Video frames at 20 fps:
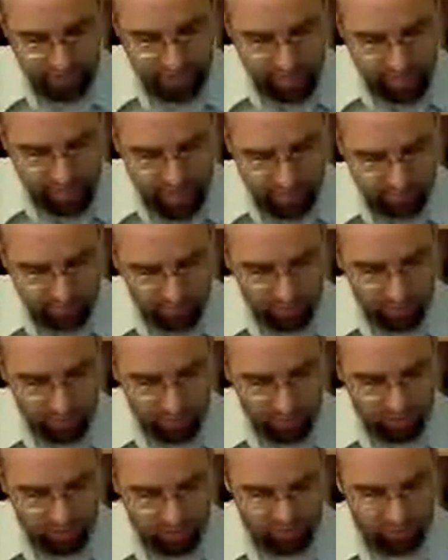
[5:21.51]
Adam
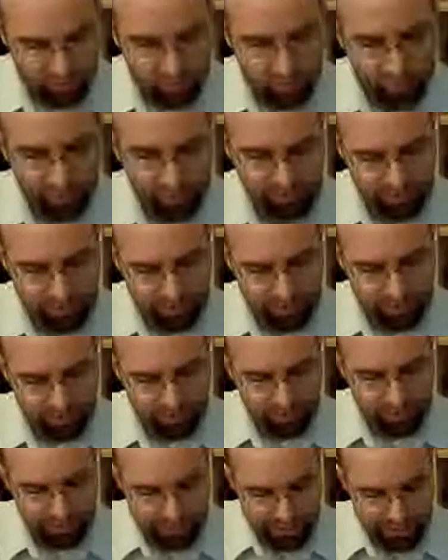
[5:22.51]
called his wife's name
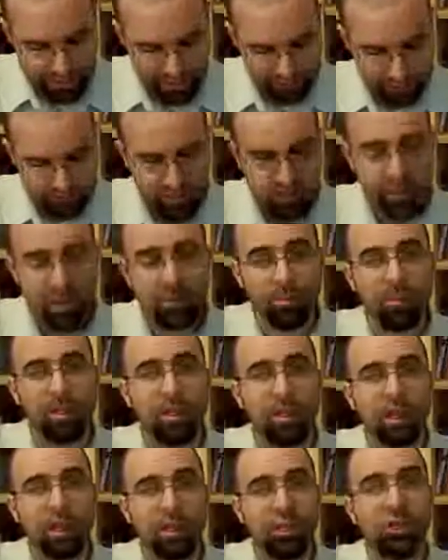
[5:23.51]
Eve
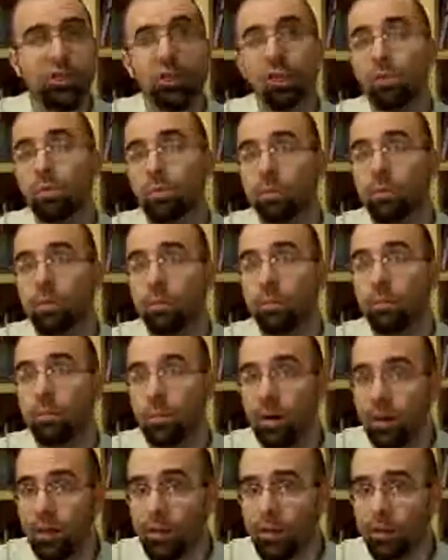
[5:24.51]
because she was the
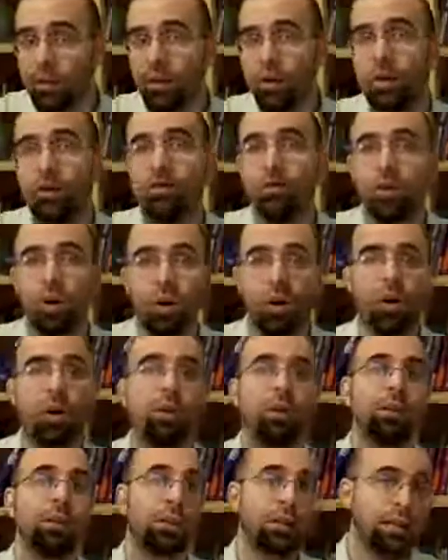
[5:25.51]
mother of
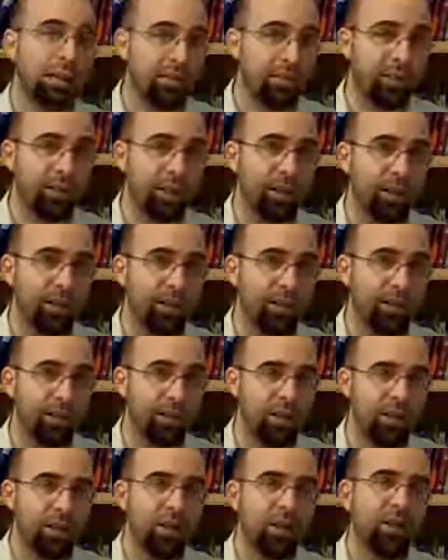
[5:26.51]
all living.
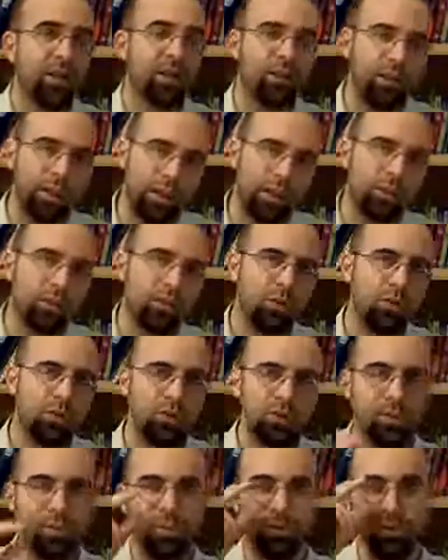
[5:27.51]
So these two
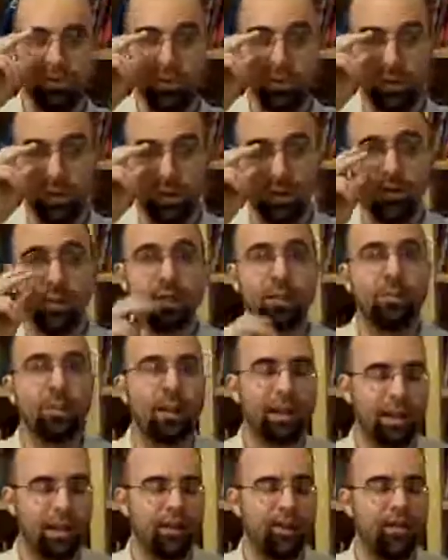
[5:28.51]
scriptures clearly spell
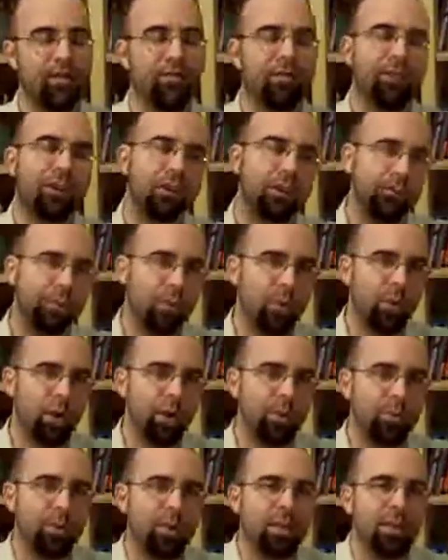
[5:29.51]
out our first
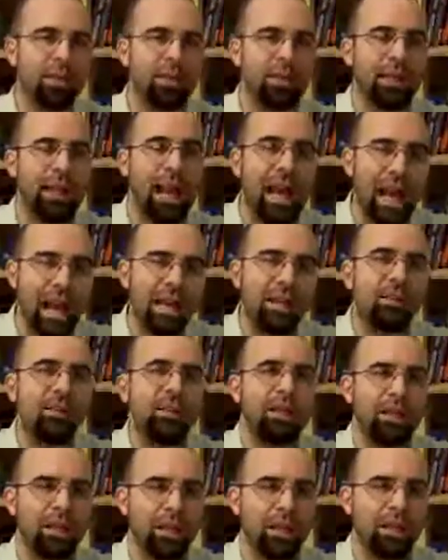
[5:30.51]
point, which is that Adam and
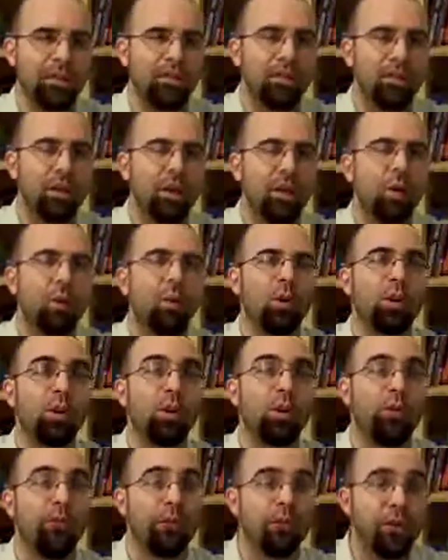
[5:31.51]
Eve were the
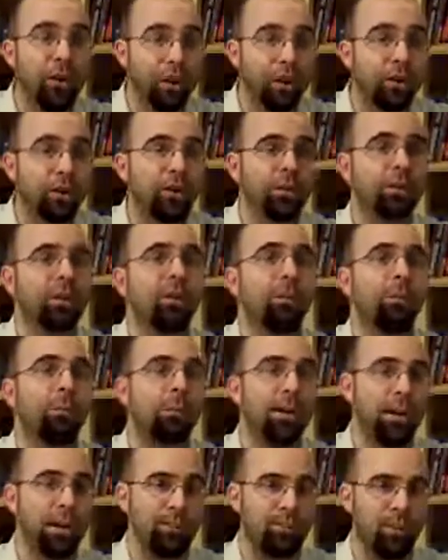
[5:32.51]
first
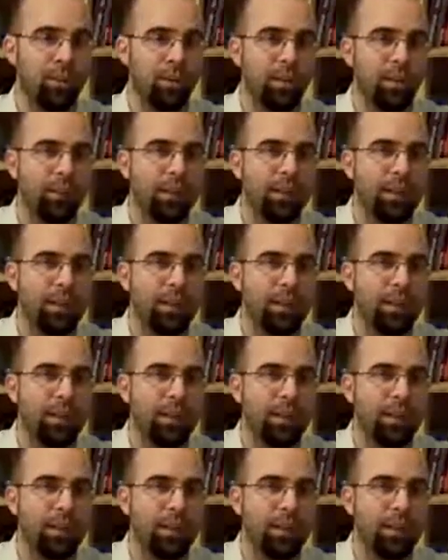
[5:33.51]
people.